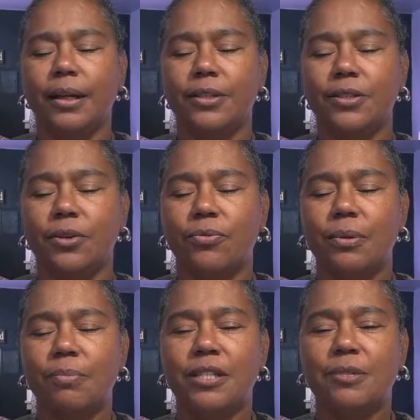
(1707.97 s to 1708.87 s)
And so,
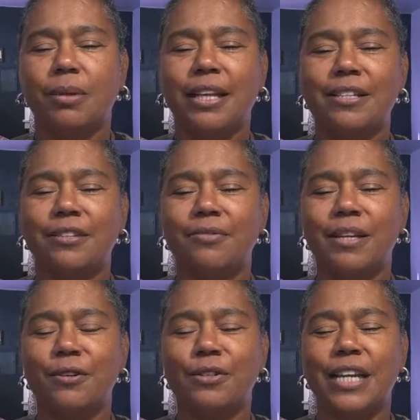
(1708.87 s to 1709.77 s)
from this place of
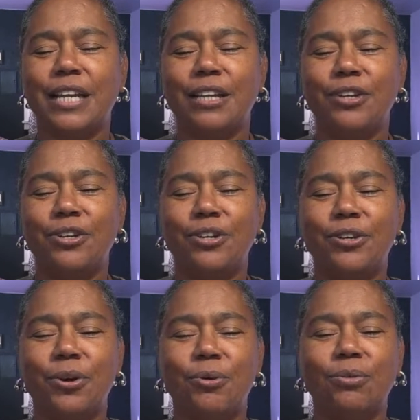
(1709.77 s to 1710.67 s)
entertaining
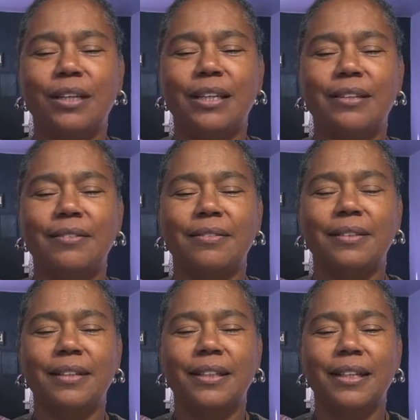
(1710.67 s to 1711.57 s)
good only,
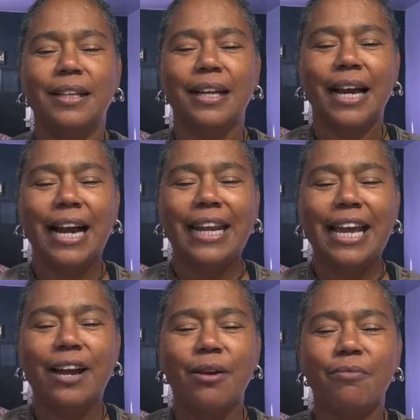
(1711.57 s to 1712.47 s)
I
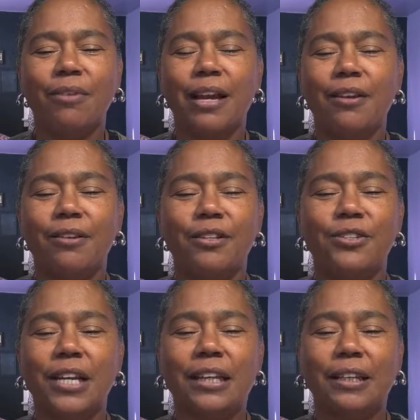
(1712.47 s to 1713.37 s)
now invite you to
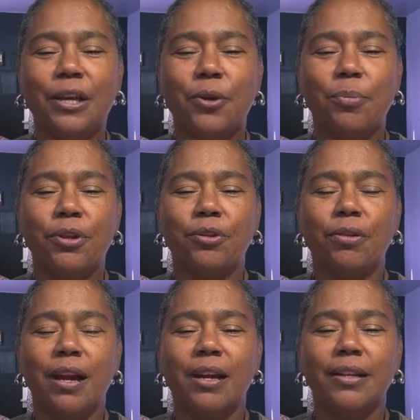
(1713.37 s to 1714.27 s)
gently open
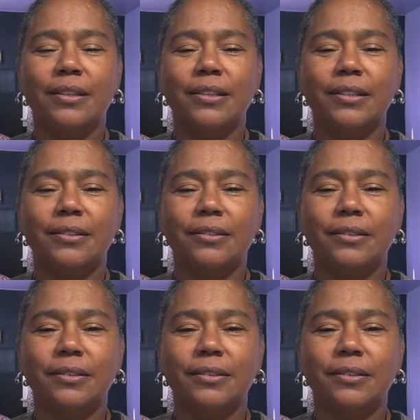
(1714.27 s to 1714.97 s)
your eyes